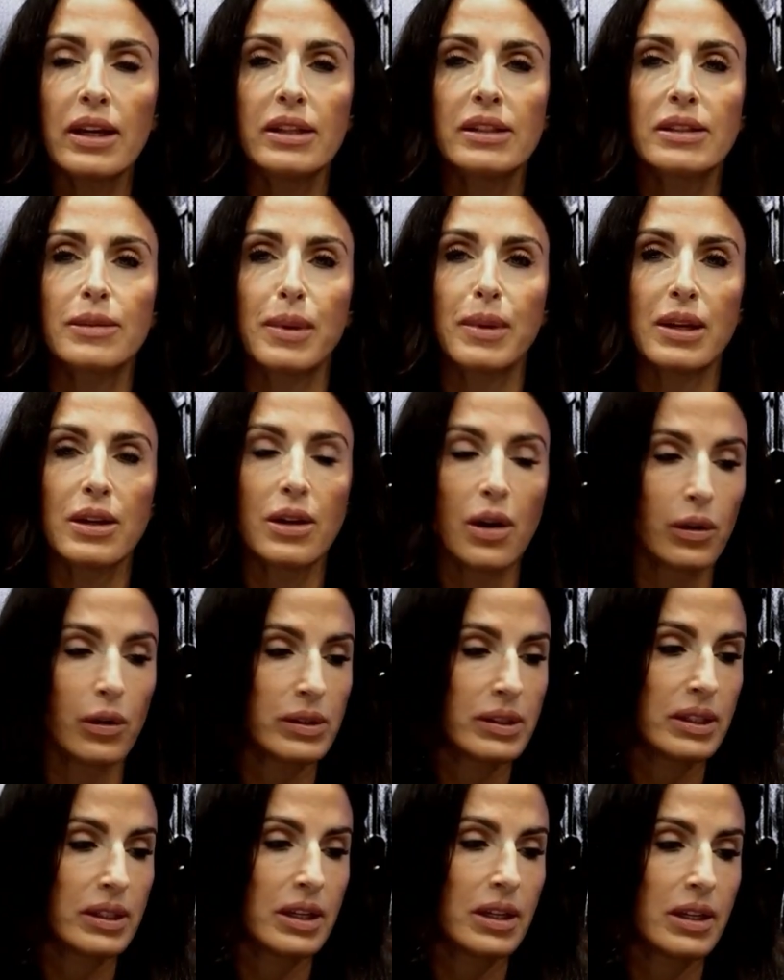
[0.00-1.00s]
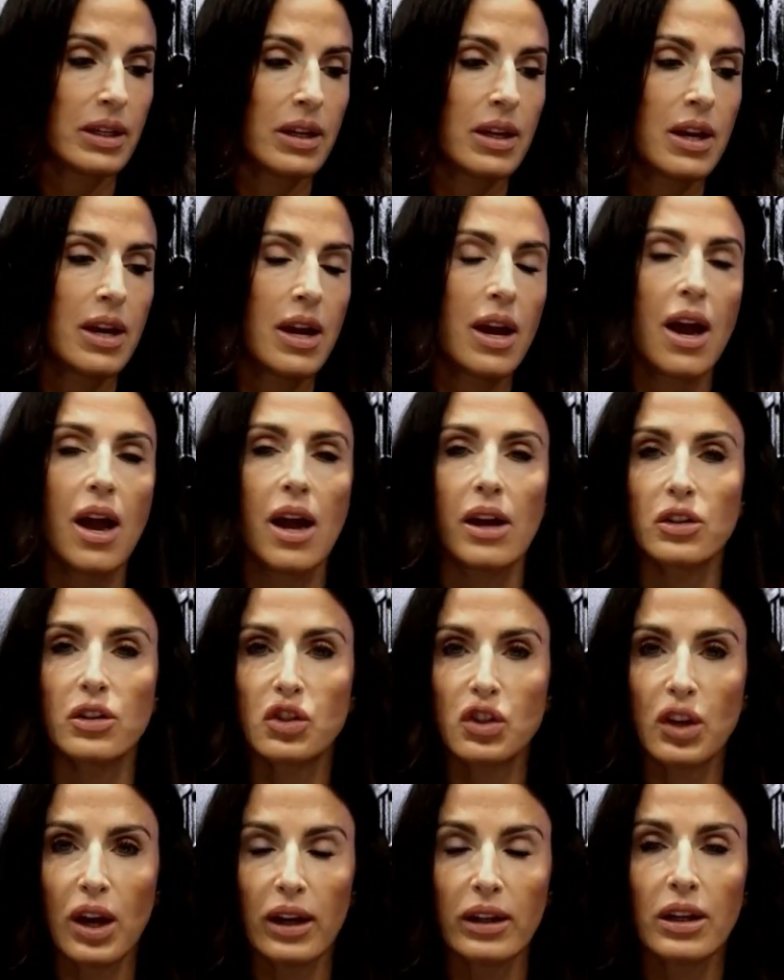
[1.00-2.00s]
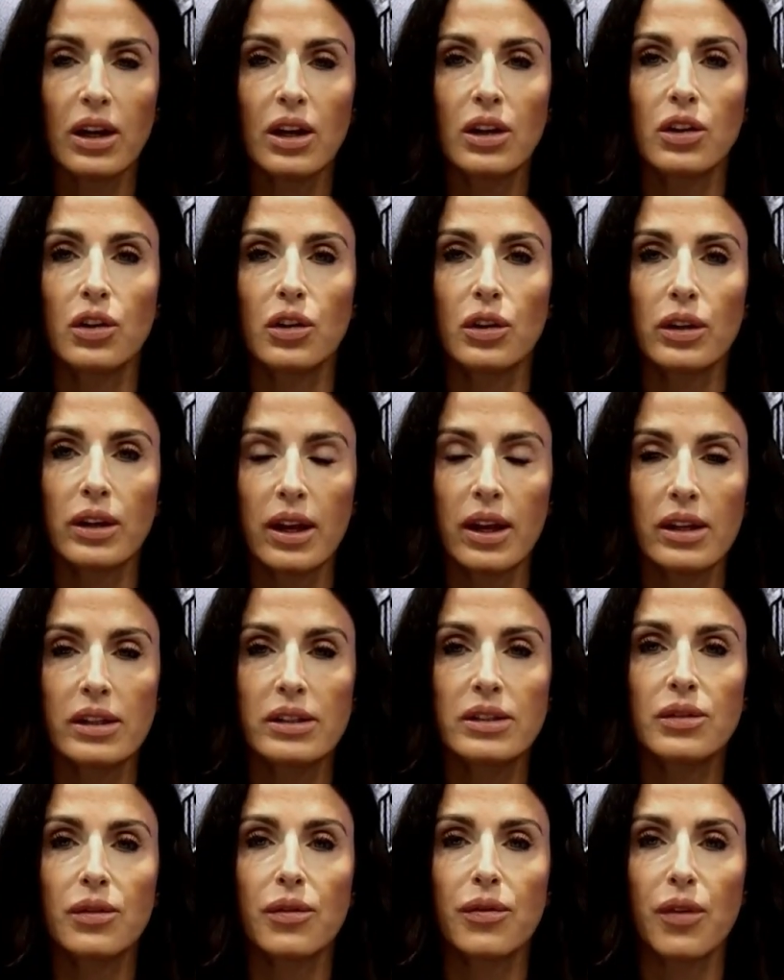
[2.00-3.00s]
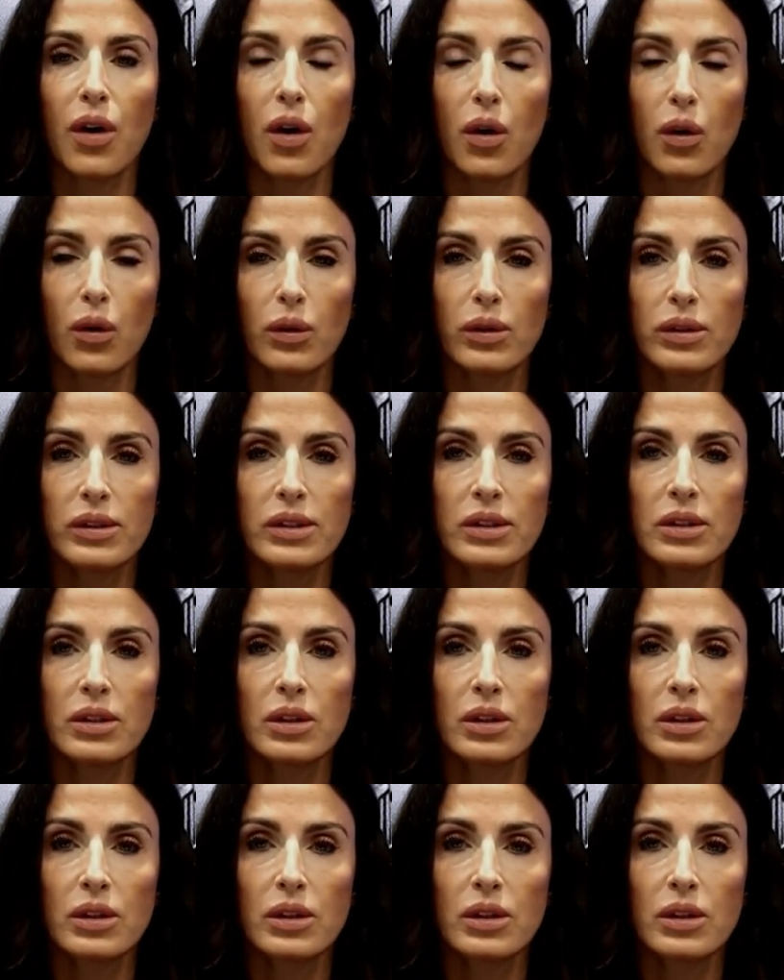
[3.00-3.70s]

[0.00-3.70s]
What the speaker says: be nosy and check your kids' phones